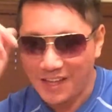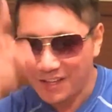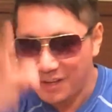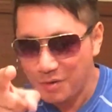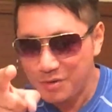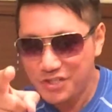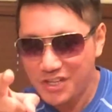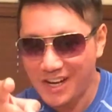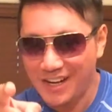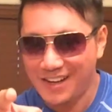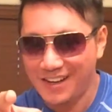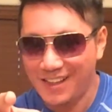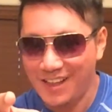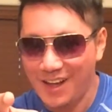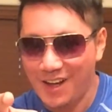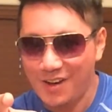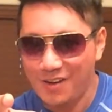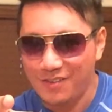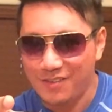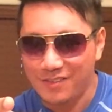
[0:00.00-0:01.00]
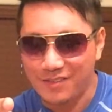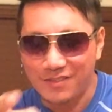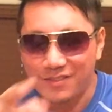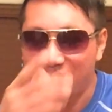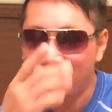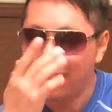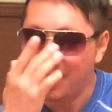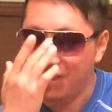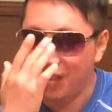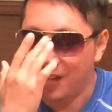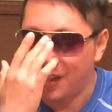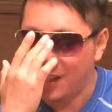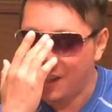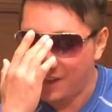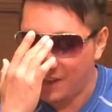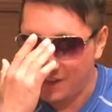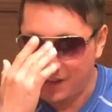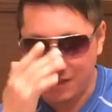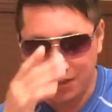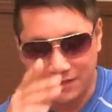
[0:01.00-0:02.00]
and go check it out.
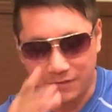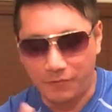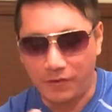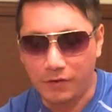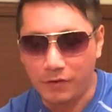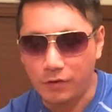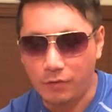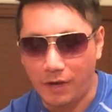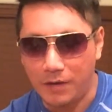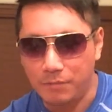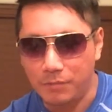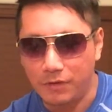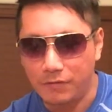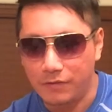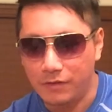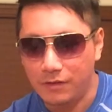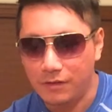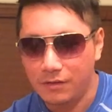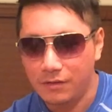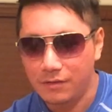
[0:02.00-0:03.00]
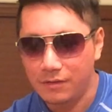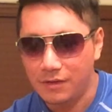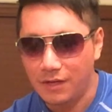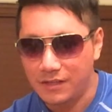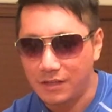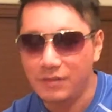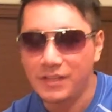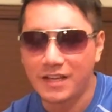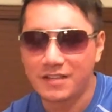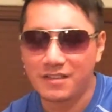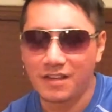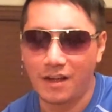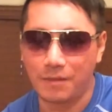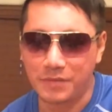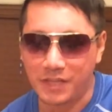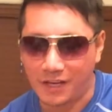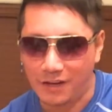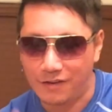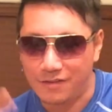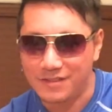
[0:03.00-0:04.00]
It's a very great movie. Until next time,
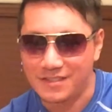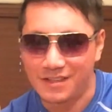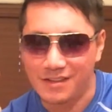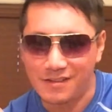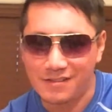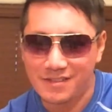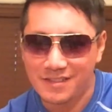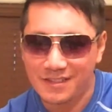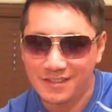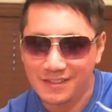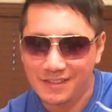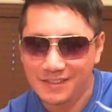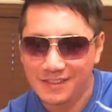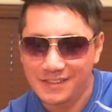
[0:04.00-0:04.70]
take care of yourselves.